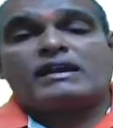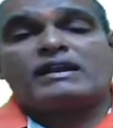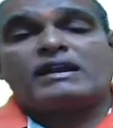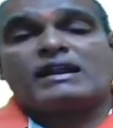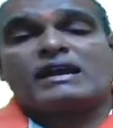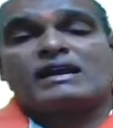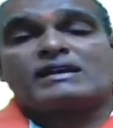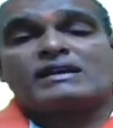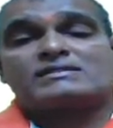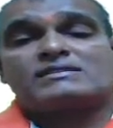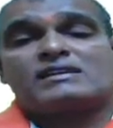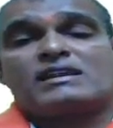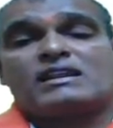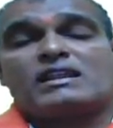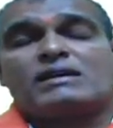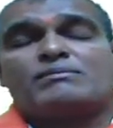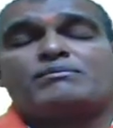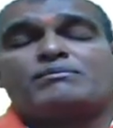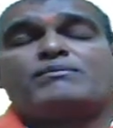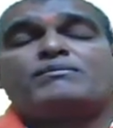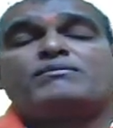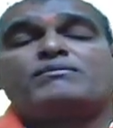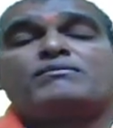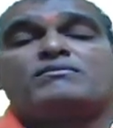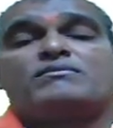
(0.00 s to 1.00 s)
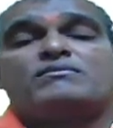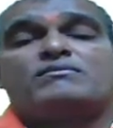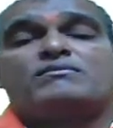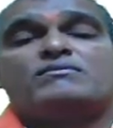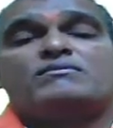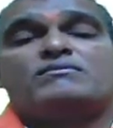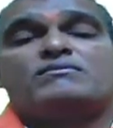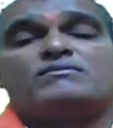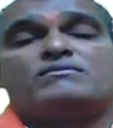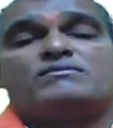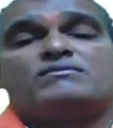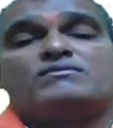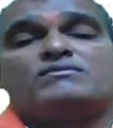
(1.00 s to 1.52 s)
endXLUp
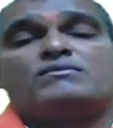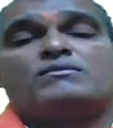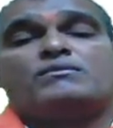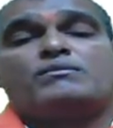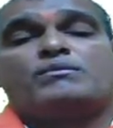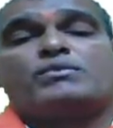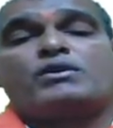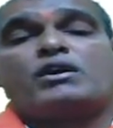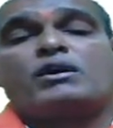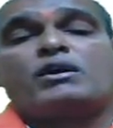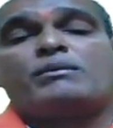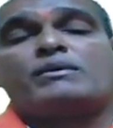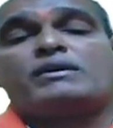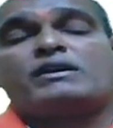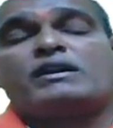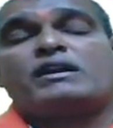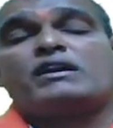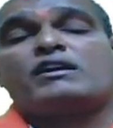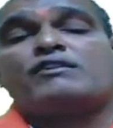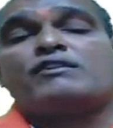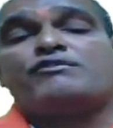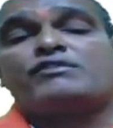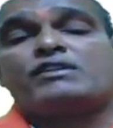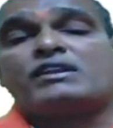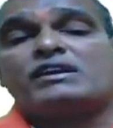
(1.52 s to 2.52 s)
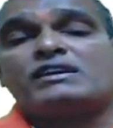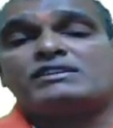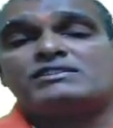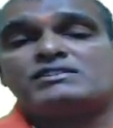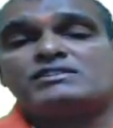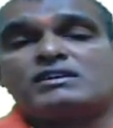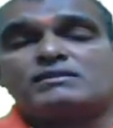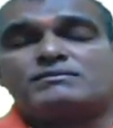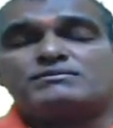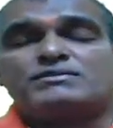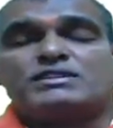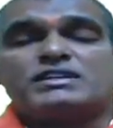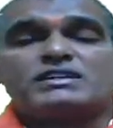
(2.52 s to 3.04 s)
property of
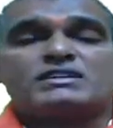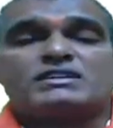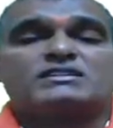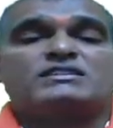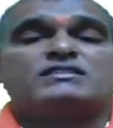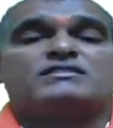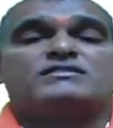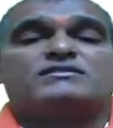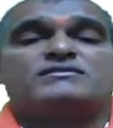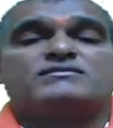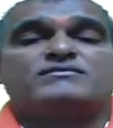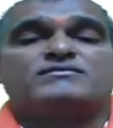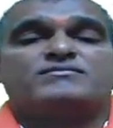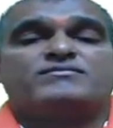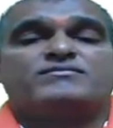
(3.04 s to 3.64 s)
range object.